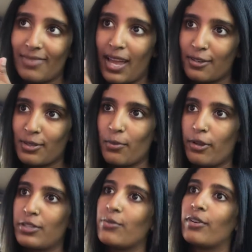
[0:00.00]
actually
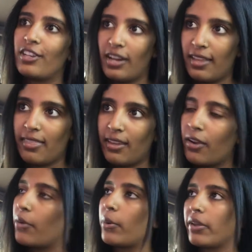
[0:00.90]
want to or I
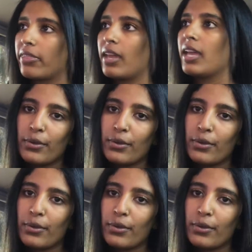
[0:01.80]
think are worth it.